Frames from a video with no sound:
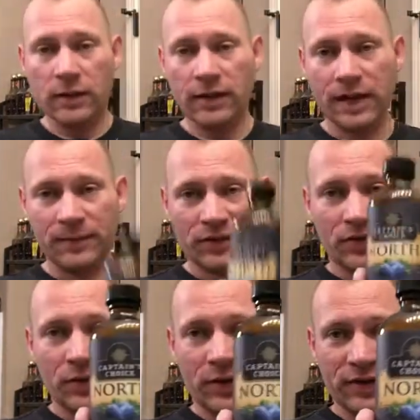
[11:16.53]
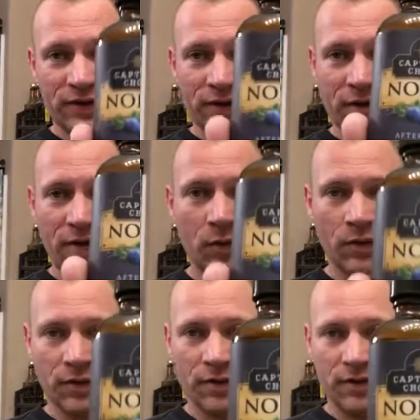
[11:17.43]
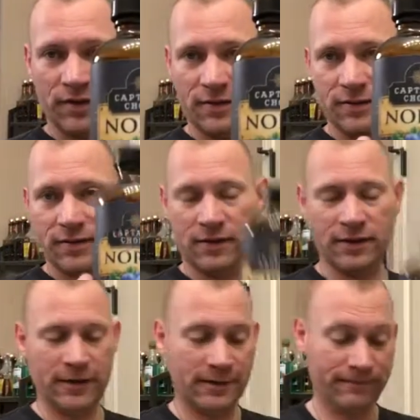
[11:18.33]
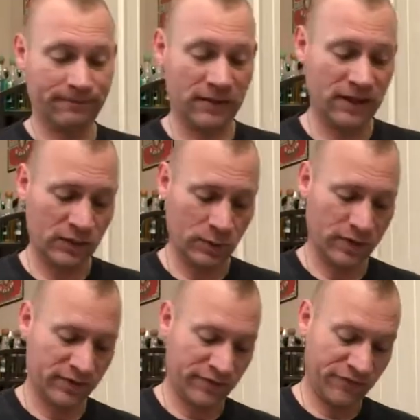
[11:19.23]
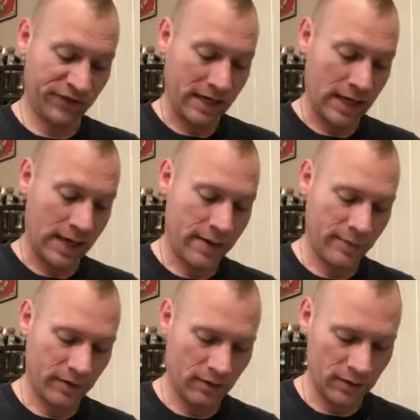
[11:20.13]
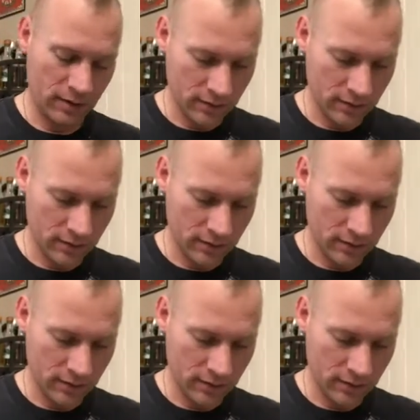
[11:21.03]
Captain's Choice North. This one is phenomenal.